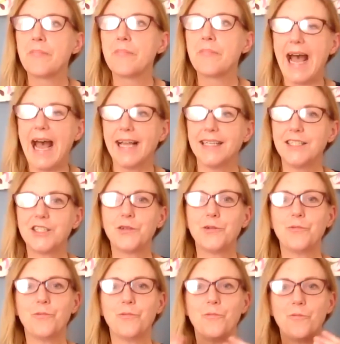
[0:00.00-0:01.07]
And
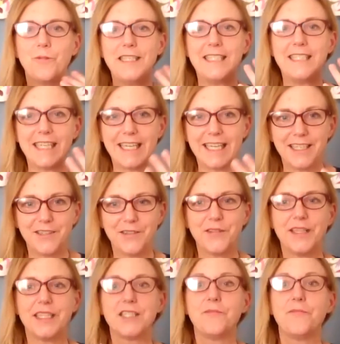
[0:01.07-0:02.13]
we did
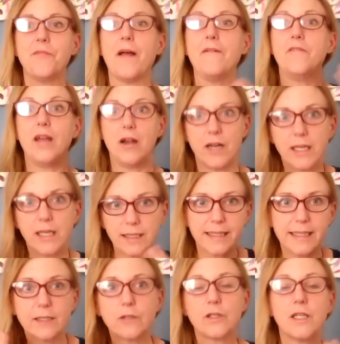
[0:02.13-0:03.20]
this very
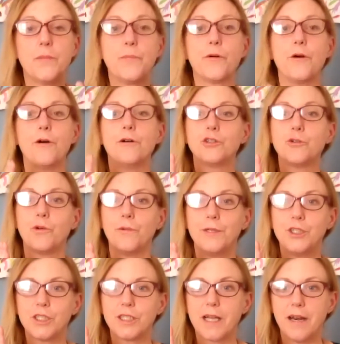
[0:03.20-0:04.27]
clinical approach where we
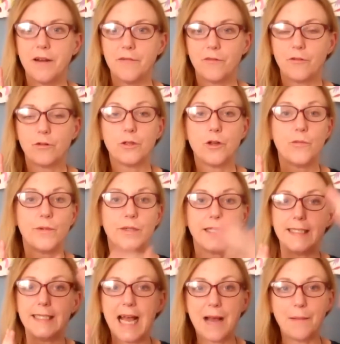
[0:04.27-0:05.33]
just kind of globally
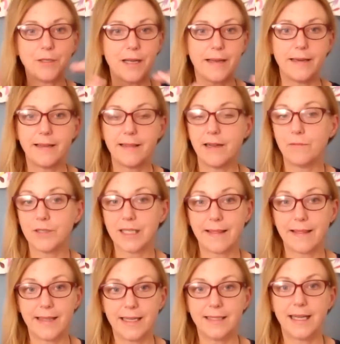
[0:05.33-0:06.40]
tapped on, there was a
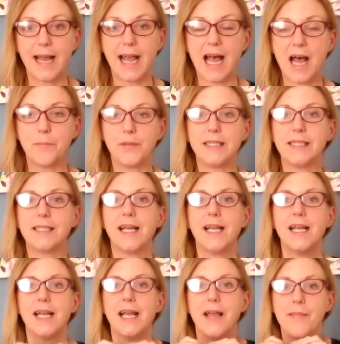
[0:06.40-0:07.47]
thing that happened.
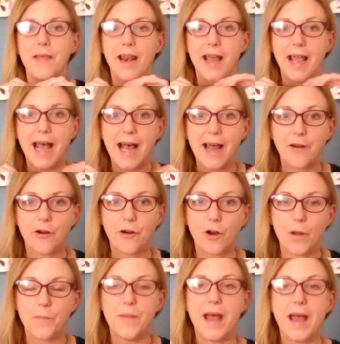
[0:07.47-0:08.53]
And then I had her
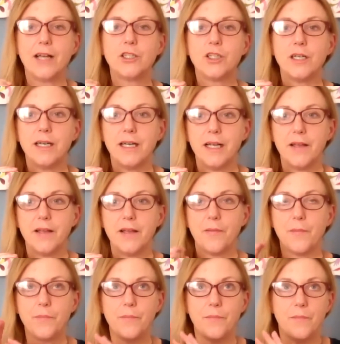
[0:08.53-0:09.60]
imagine
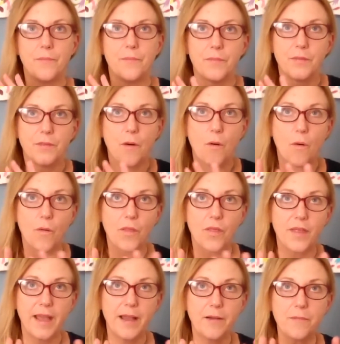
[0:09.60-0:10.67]
the whole
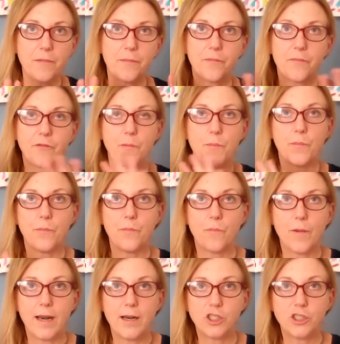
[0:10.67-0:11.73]
thing from
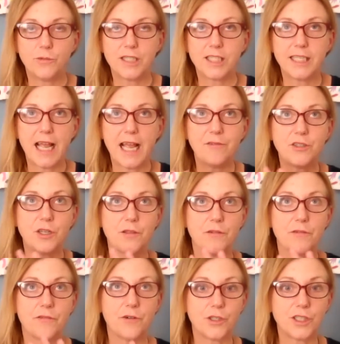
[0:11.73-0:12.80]
when she was saved to the
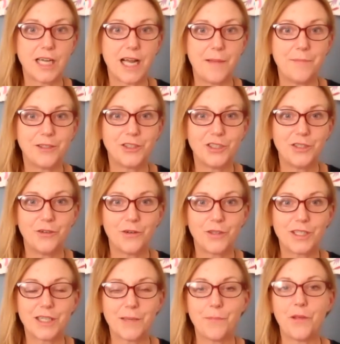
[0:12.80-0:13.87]
first time that she
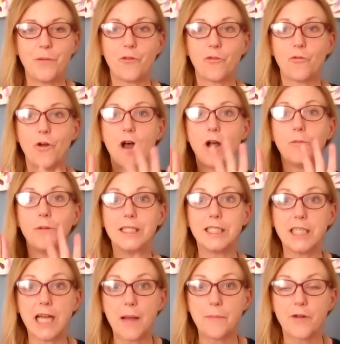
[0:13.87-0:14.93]
noticed something was wrong. We
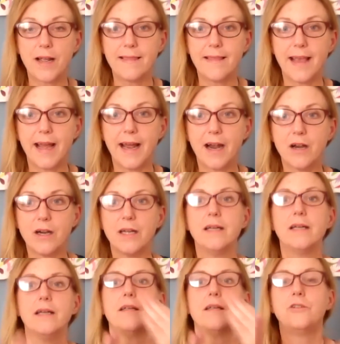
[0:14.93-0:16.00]
stop right there,
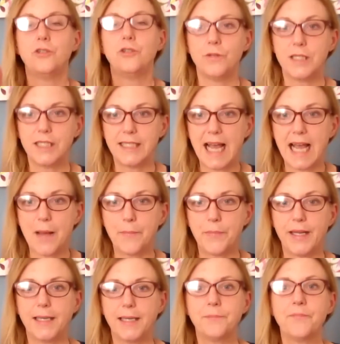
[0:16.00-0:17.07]
do the
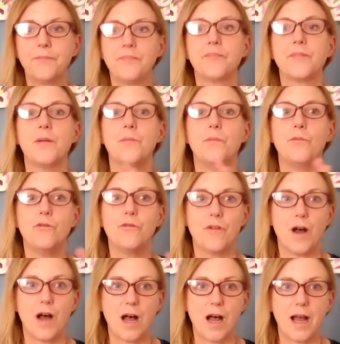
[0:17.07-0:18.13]
tapping, move
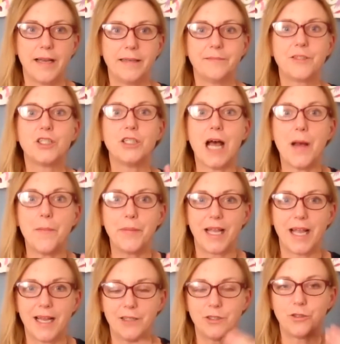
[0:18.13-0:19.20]
on, stop
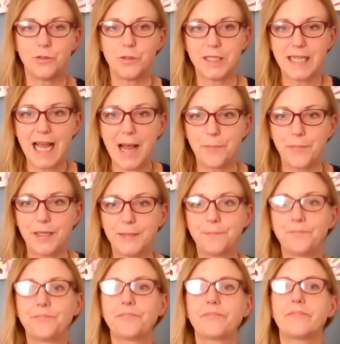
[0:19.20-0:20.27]
again, do the
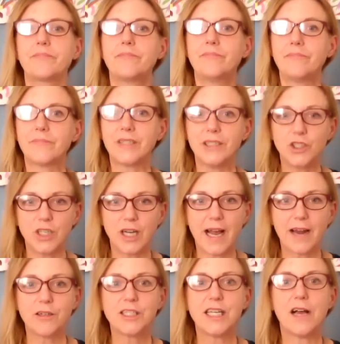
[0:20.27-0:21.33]
tapping. She got
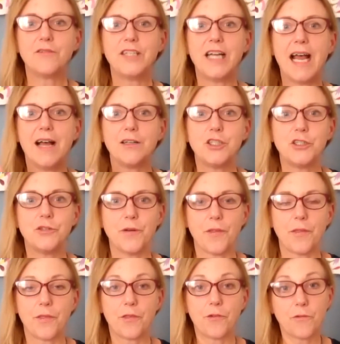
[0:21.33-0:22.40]
herself down to
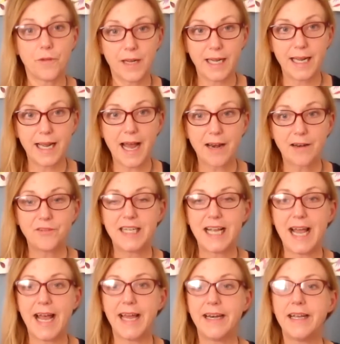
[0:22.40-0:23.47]
a 3 out of
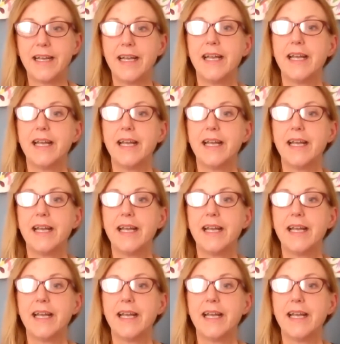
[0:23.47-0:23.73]
10.